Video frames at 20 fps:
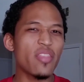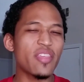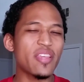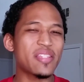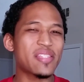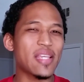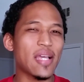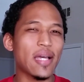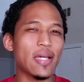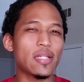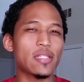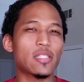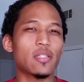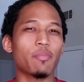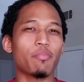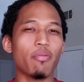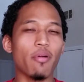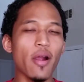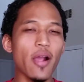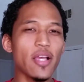of the things that kind of
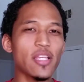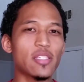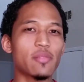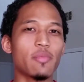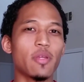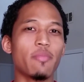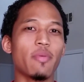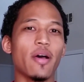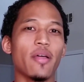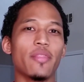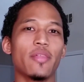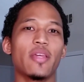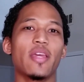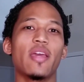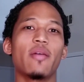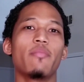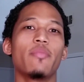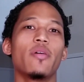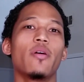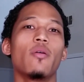surprised me about the
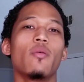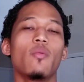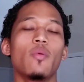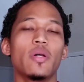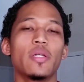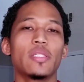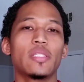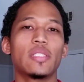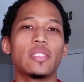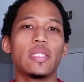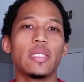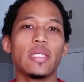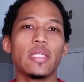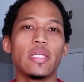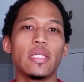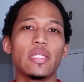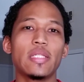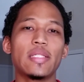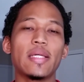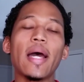game though was
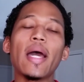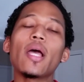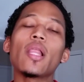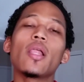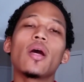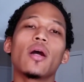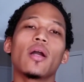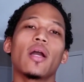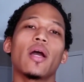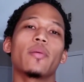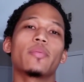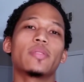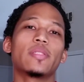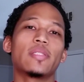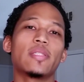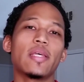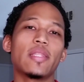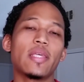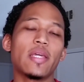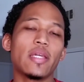the dialogue
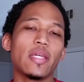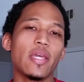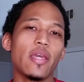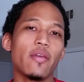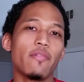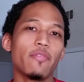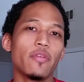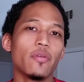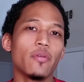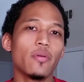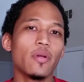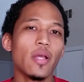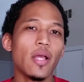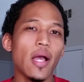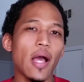options that they gave you.